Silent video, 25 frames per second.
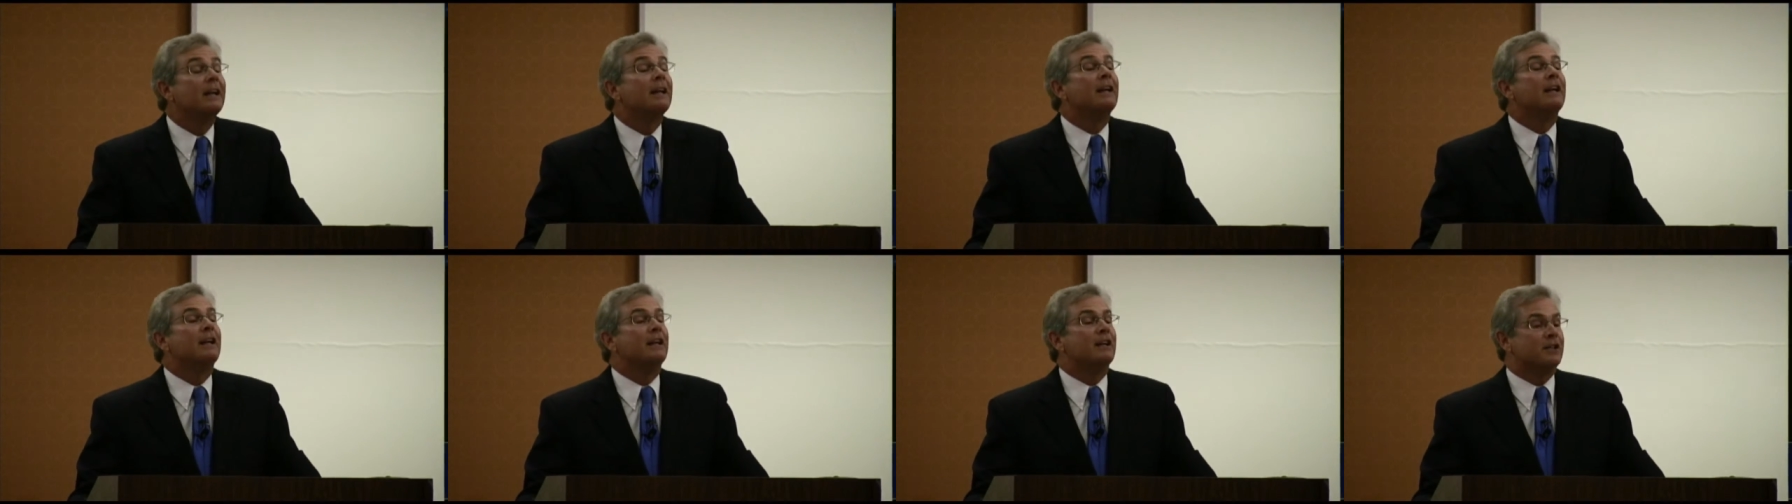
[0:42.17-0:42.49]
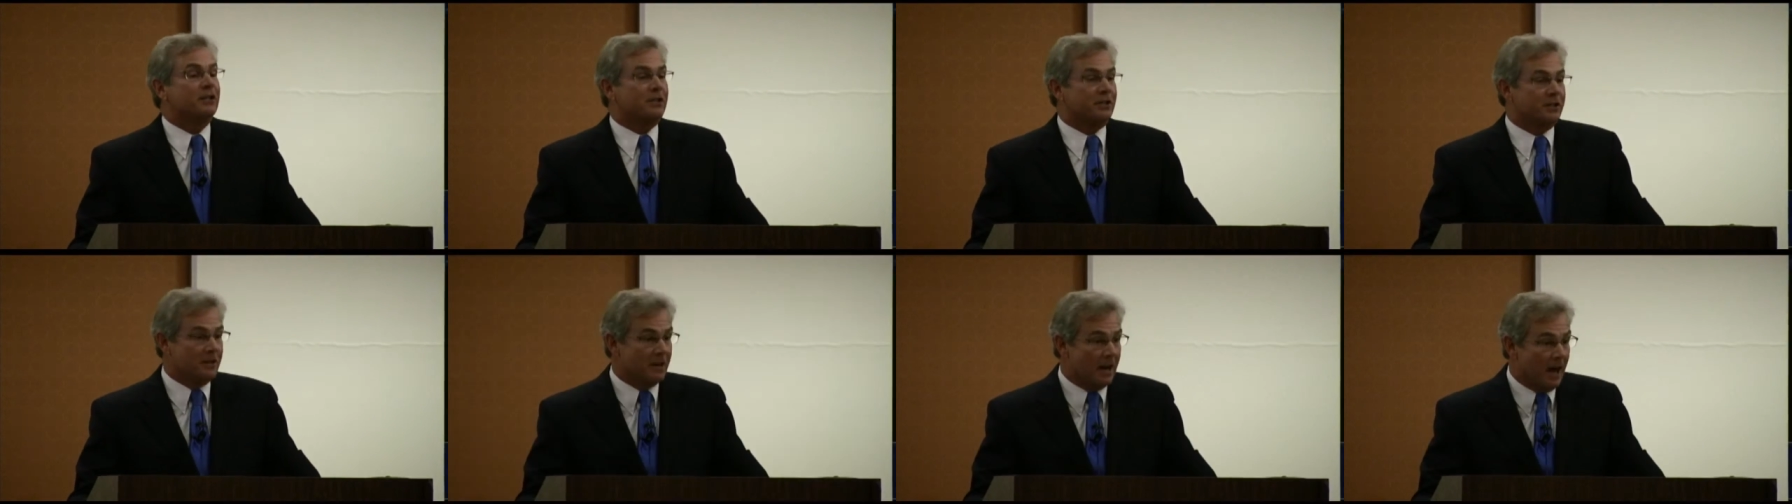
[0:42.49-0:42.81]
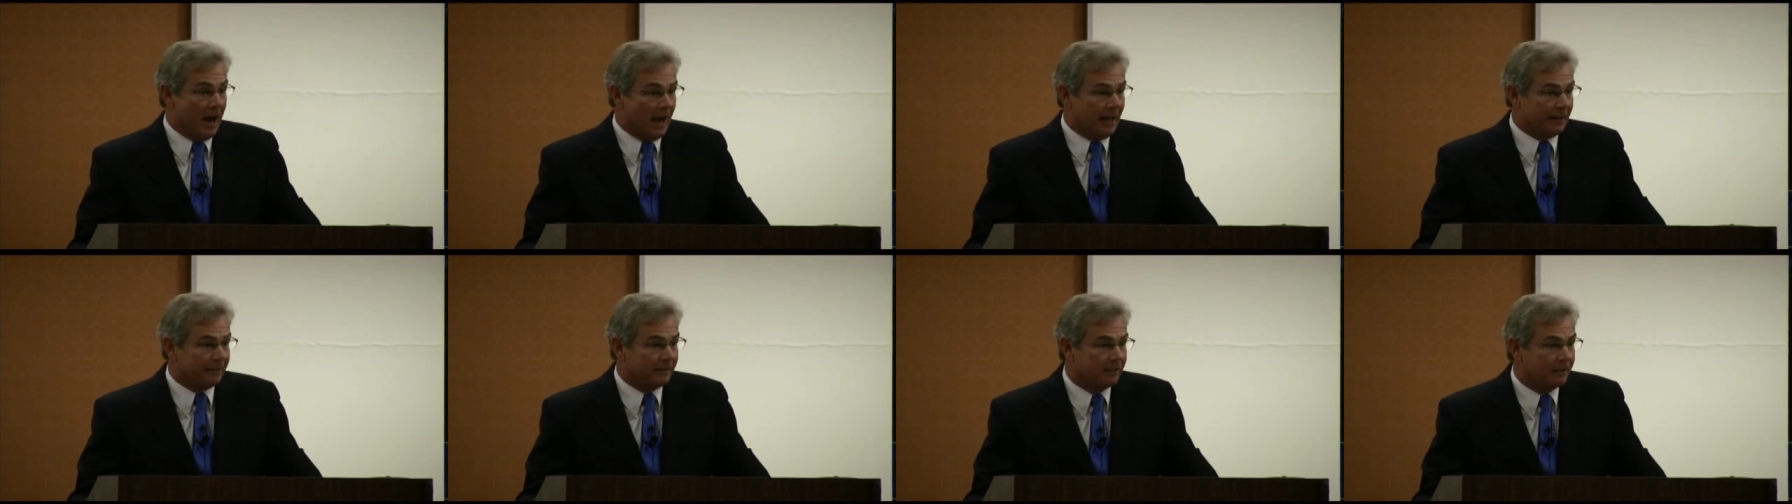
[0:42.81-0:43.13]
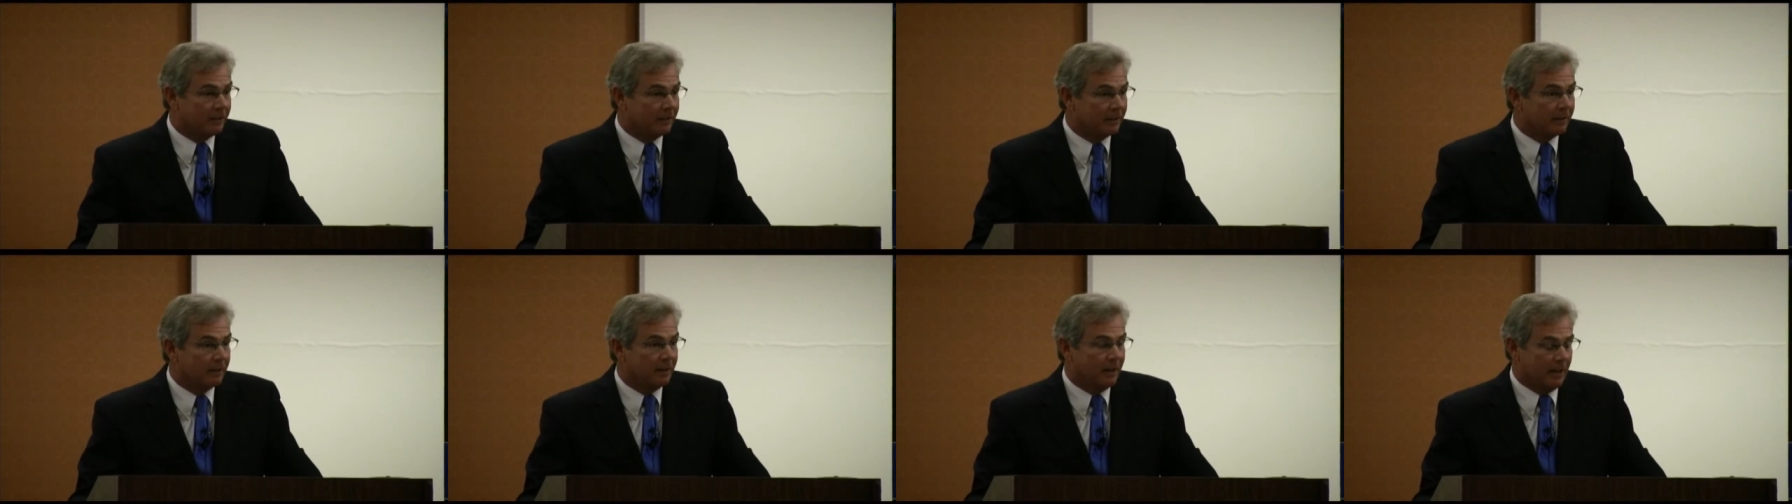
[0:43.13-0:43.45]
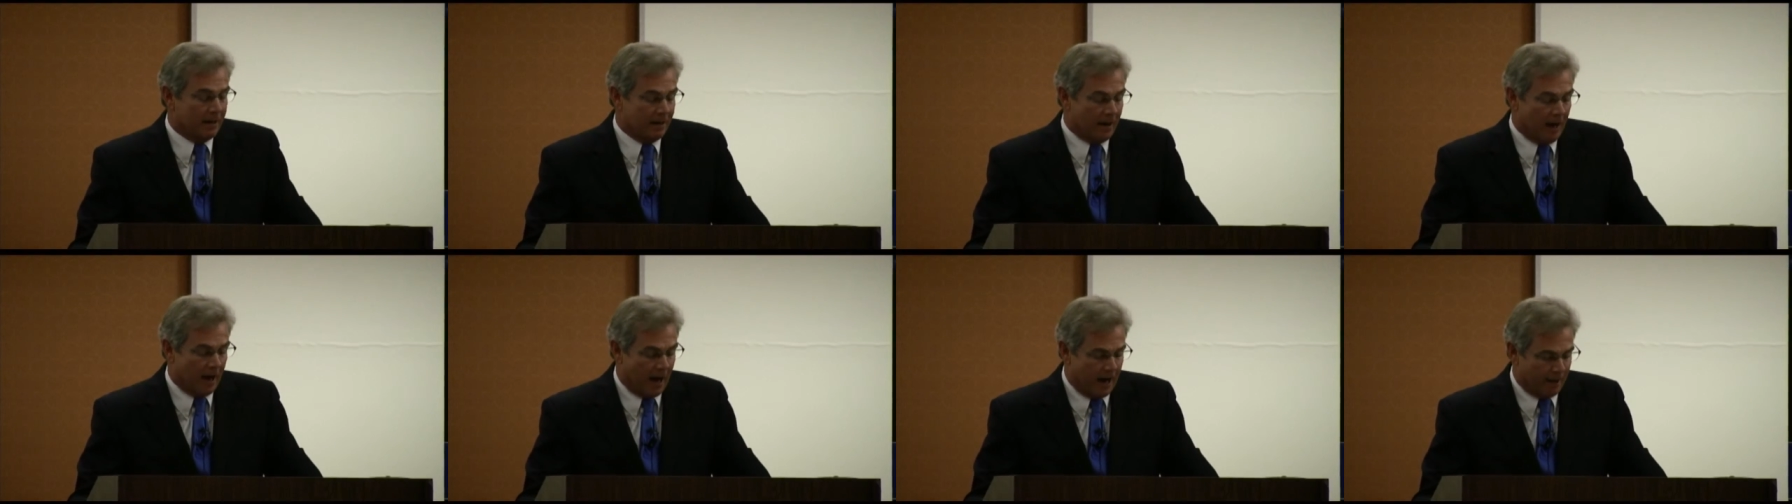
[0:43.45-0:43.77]
is not
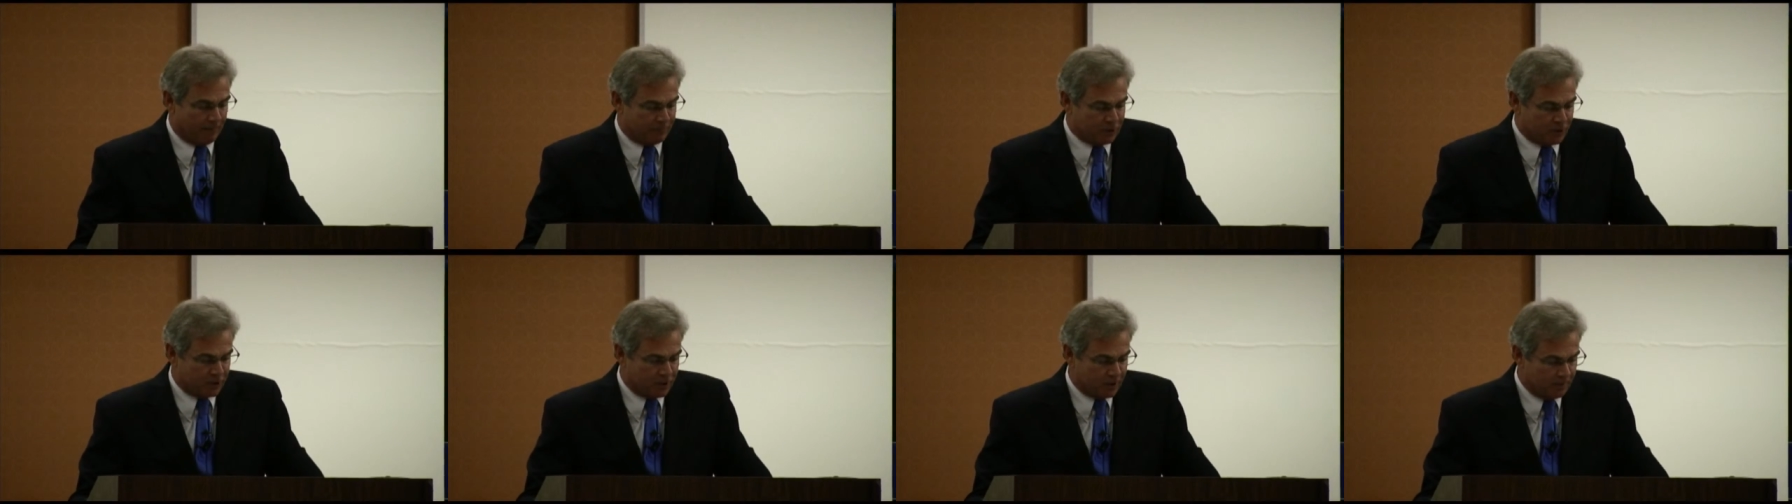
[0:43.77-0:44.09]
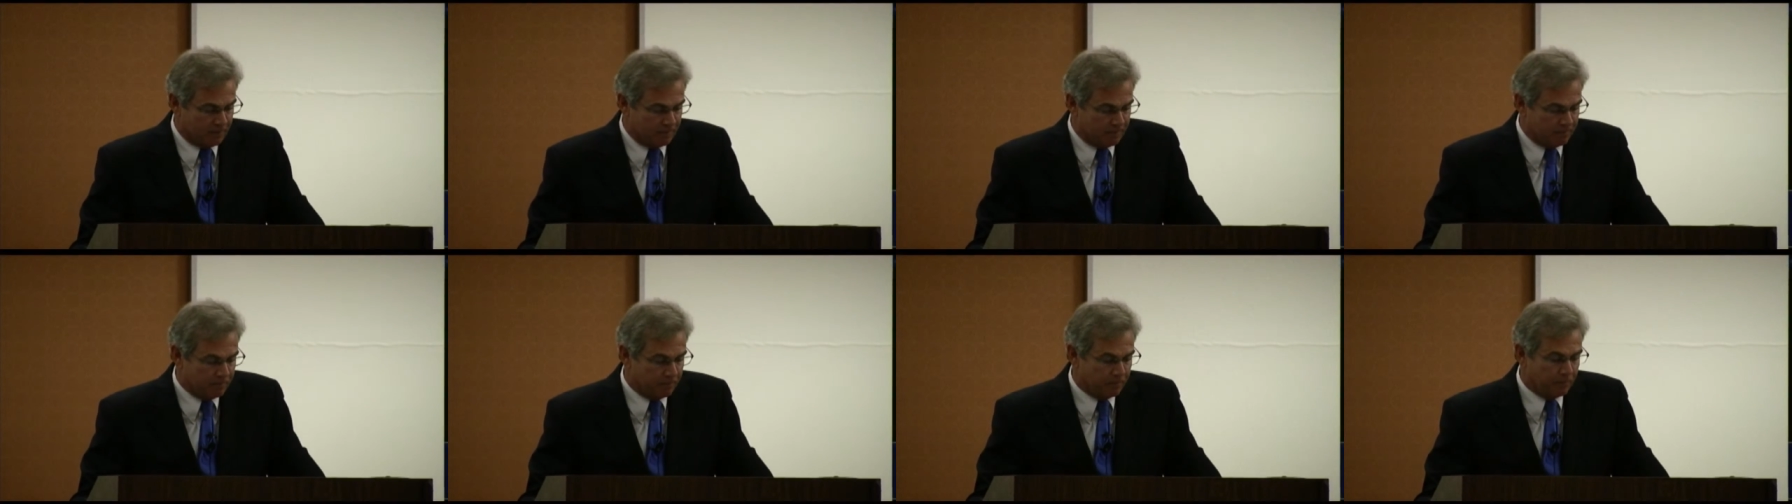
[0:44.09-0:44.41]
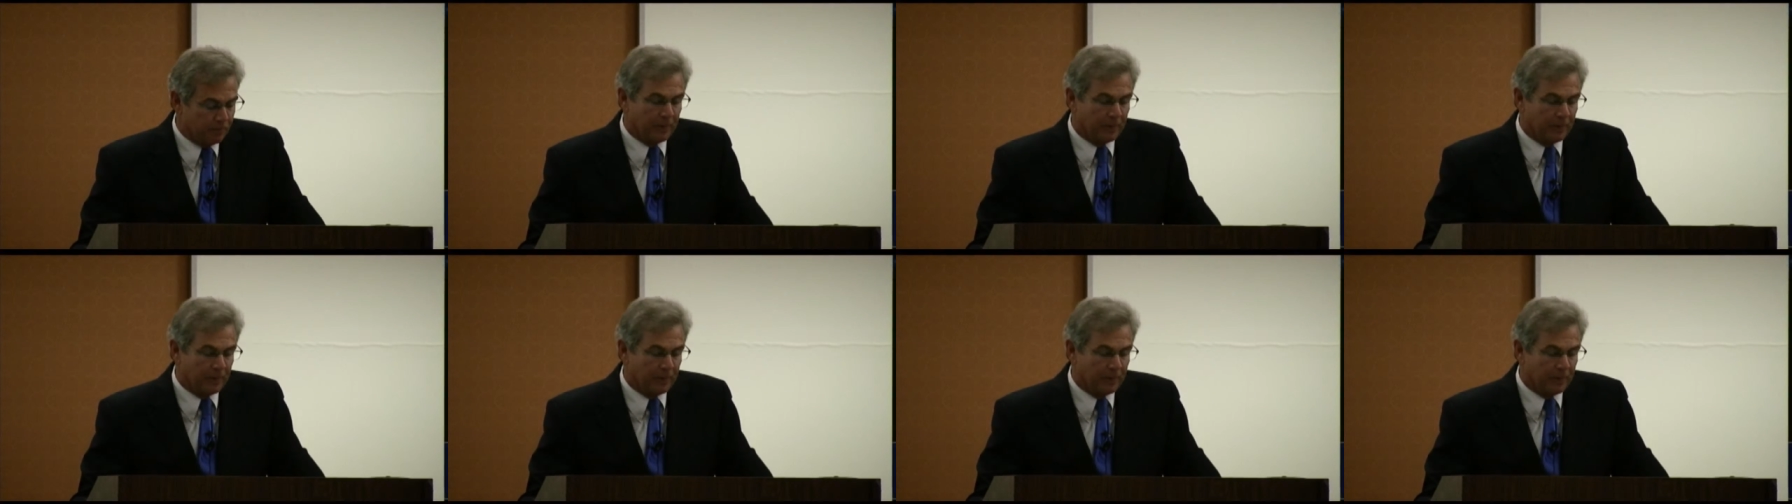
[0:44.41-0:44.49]
an option.